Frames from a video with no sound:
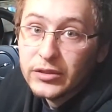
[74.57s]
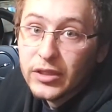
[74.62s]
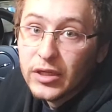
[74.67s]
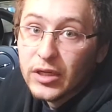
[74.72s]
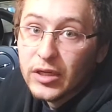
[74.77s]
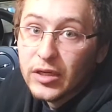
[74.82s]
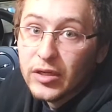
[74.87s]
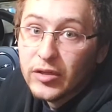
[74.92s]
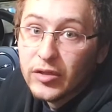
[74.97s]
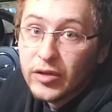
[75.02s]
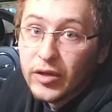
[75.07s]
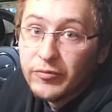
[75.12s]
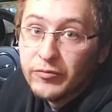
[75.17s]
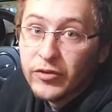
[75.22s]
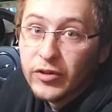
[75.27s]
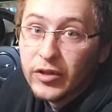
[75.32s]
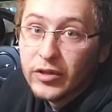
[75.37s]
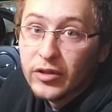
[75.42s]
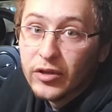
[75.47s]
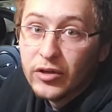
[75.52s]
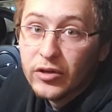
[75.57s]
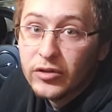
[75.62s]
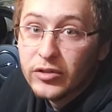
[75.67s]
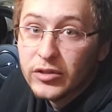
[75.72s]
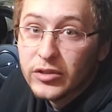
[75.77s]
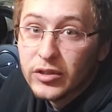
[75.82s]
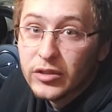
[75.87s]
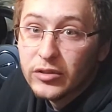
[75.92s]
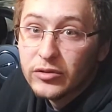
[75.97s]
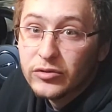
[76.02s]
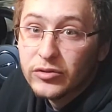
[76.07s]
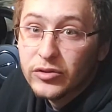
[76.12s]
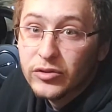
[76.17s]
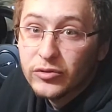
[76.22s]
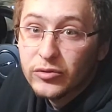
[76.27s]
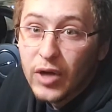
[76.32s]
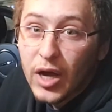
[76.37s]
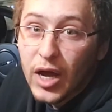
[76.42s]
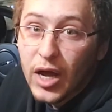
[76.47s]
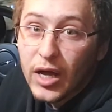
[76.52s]
I feel like the hood is a little
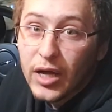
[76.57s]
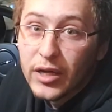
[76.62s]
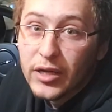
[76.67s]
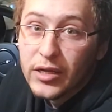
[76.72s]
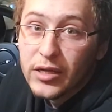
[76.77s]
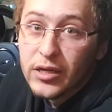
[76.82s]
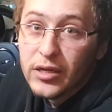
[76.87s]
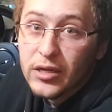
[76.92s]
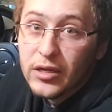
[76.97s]
too high,